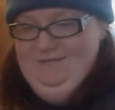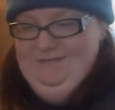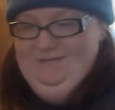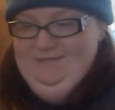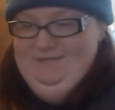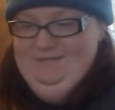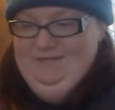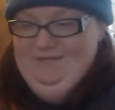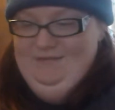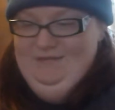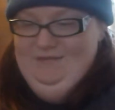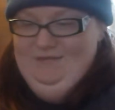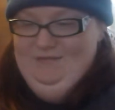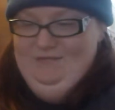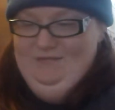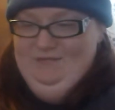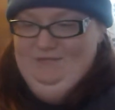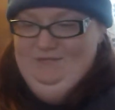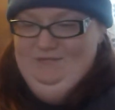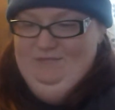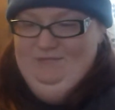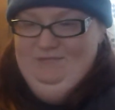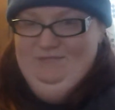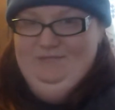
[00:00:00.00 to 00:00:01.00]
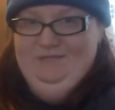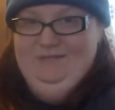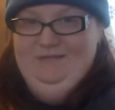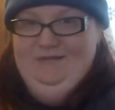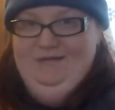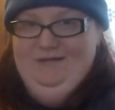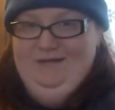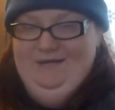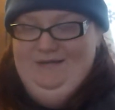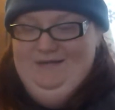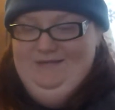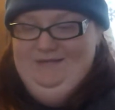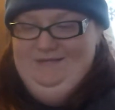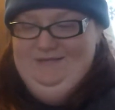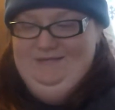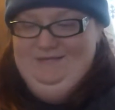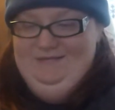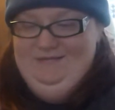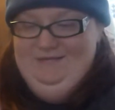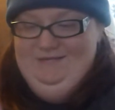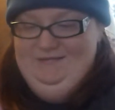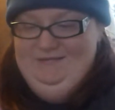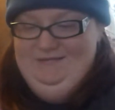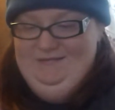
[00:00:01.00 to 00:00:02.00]
So,
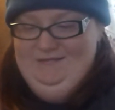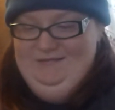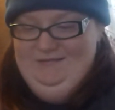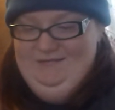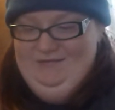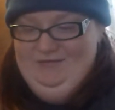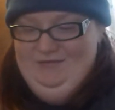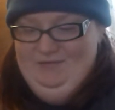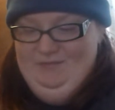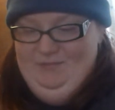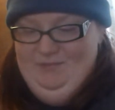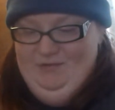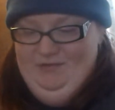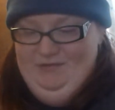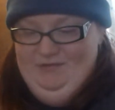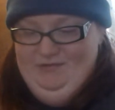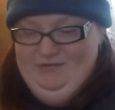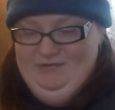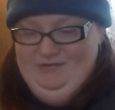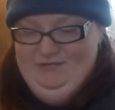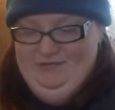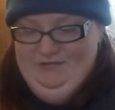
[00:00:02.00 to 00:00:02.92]
guys, she sits on her perch.